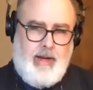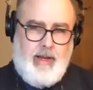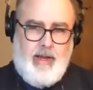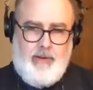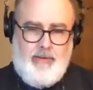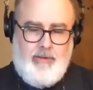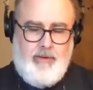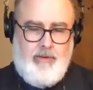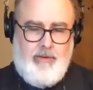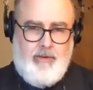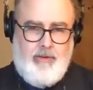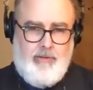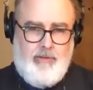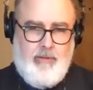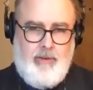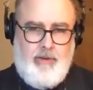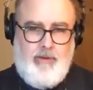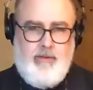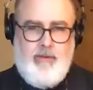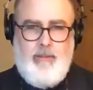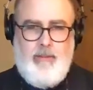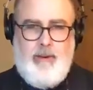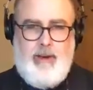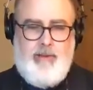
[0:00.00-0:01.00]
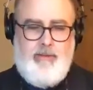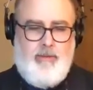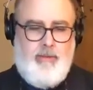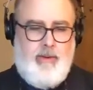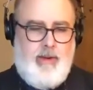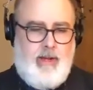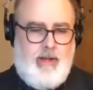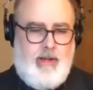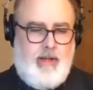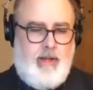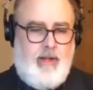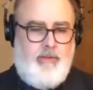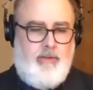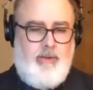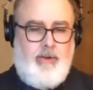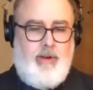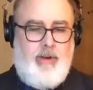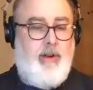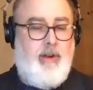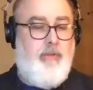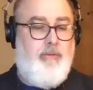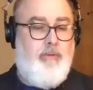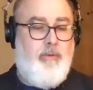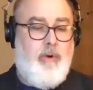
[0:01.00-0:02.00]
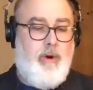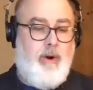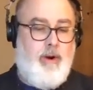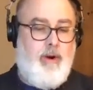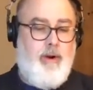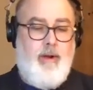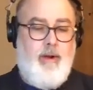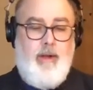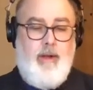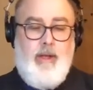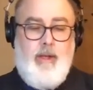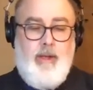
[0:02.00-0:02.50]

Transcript: He actually just recently passed away at the age of 94.